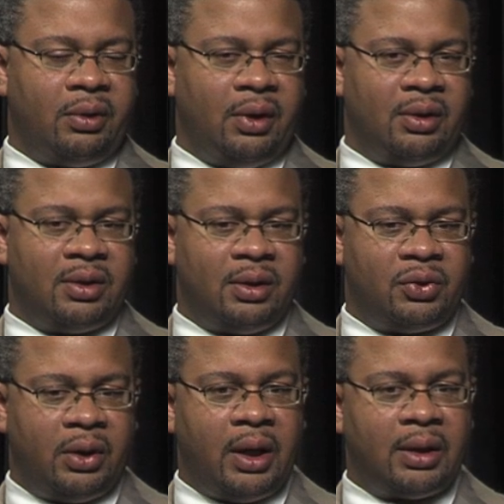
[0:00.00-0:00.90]
things,
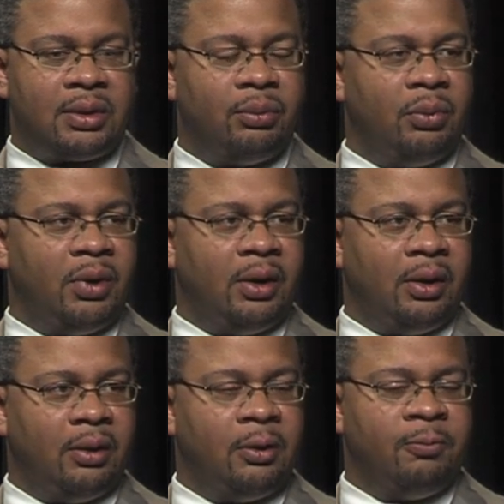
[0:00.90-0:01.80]
genetics,
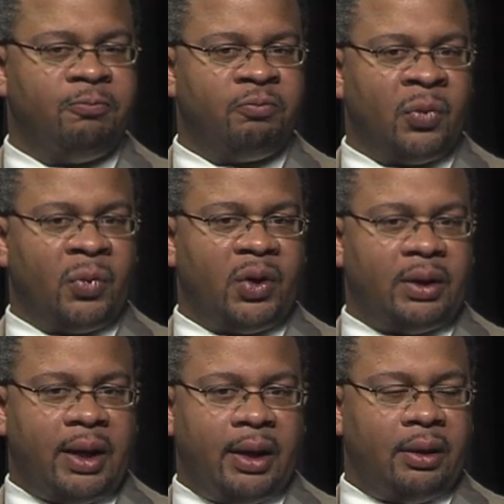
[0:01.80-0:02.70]

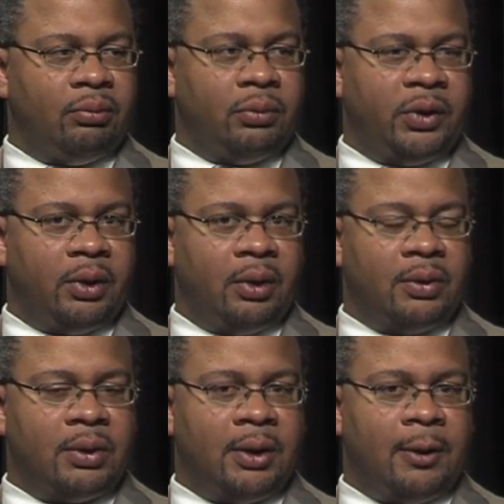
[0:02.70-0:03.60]
diet,
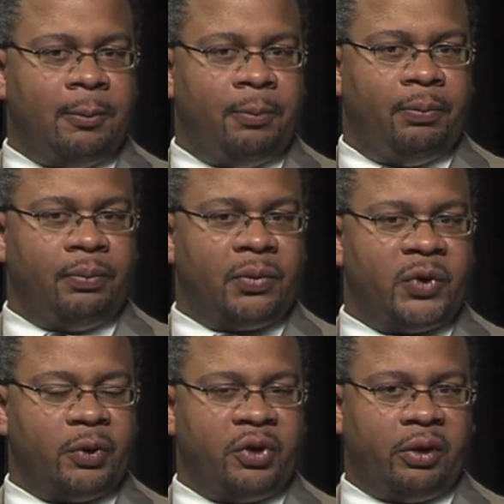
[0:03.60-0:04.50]

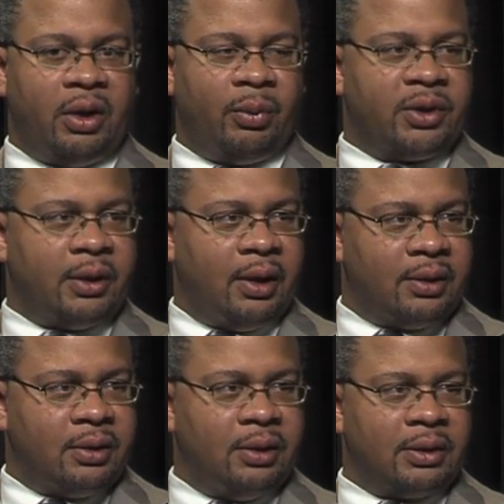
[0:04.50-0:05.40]
socioeconomic
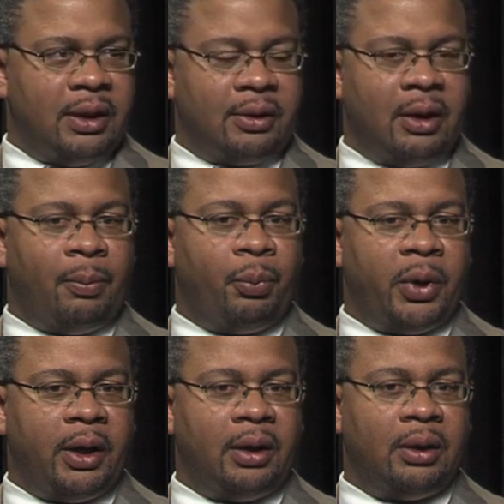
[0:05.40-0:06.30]
status, things like that.
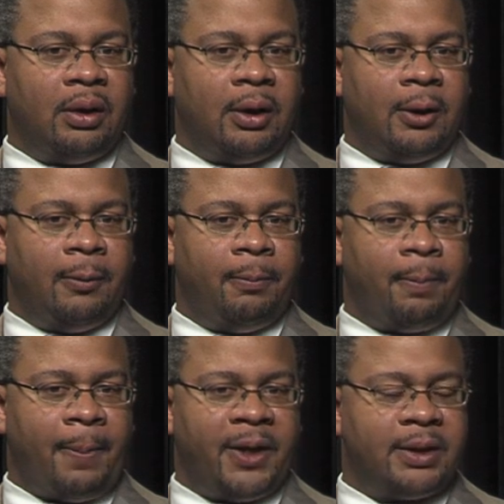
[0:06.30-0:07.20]
But
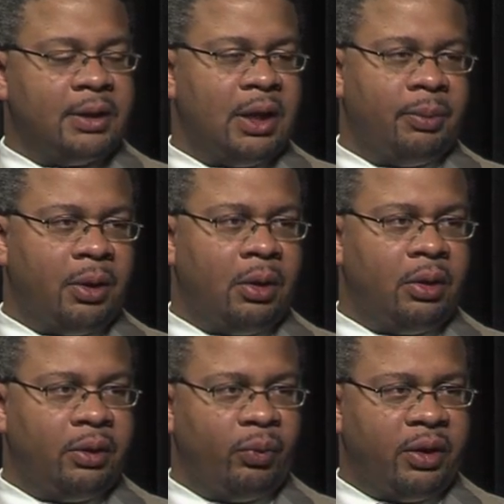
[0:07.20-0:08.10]
it doesn't happen
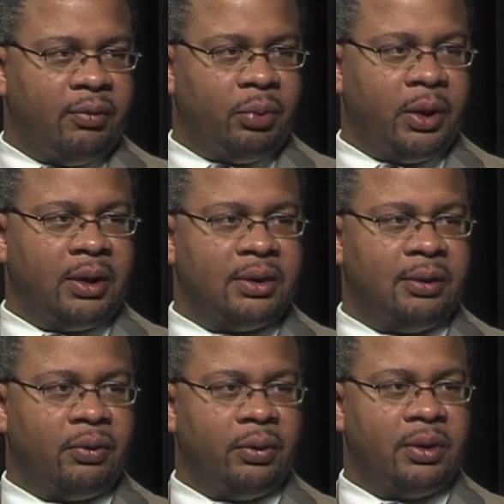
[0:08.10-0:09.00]
with every pregnancy,
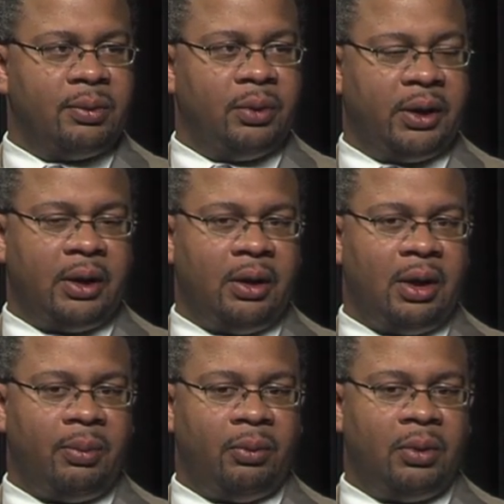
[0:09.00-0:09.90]
of course. But it can
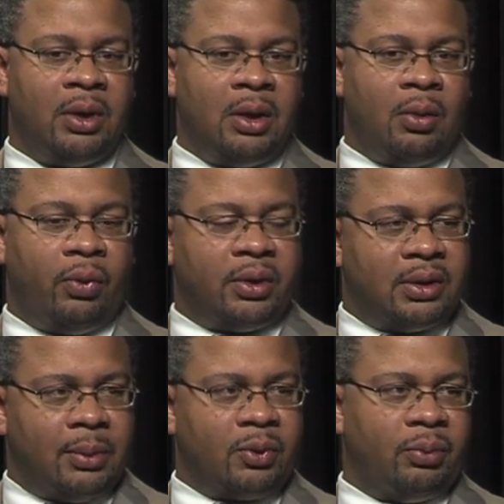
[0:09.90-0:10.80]
happen with the
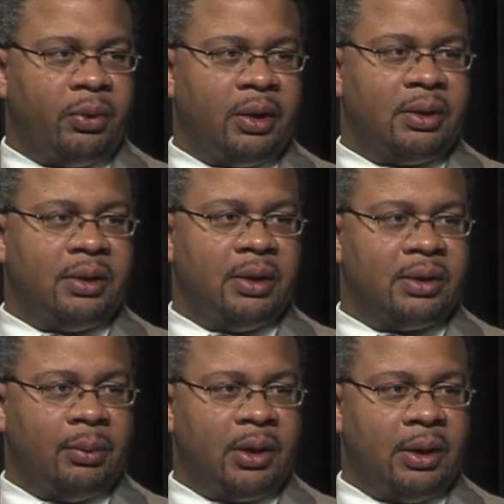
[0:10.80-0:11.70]
subsequent pregnancy in
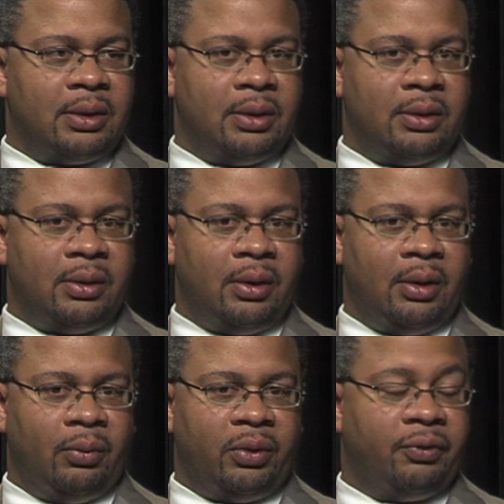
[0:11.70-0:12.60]
some cases.
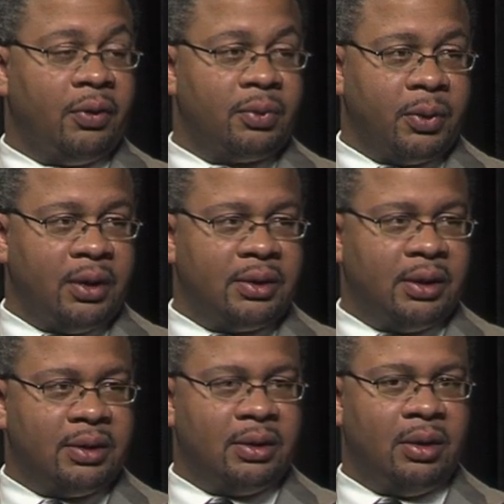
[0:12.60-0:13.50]
With the first pregnancy,